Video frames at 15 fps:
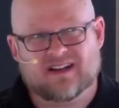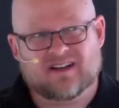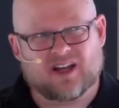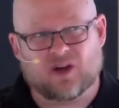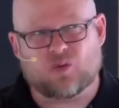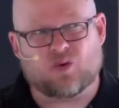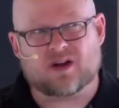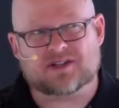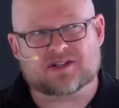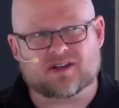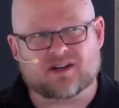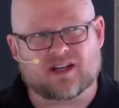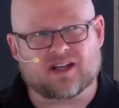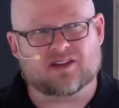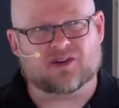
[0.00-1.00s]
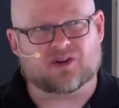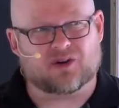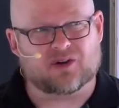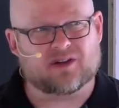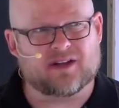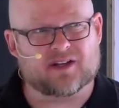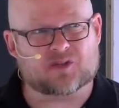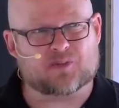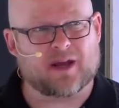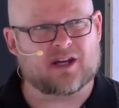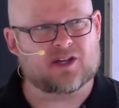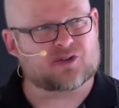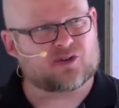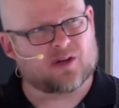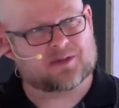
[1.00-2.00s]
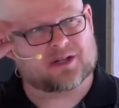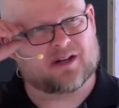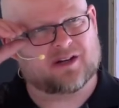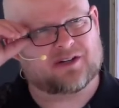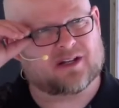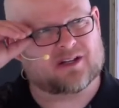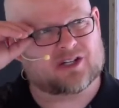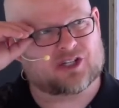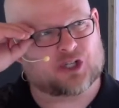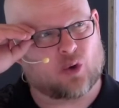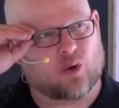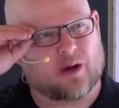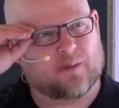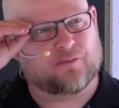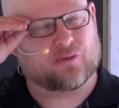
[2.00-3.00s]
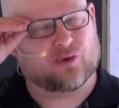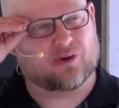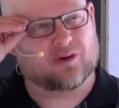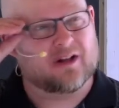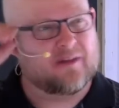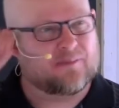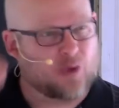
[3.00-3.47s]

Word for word: it wasn't in the earliest manuscripts and it didn't show up for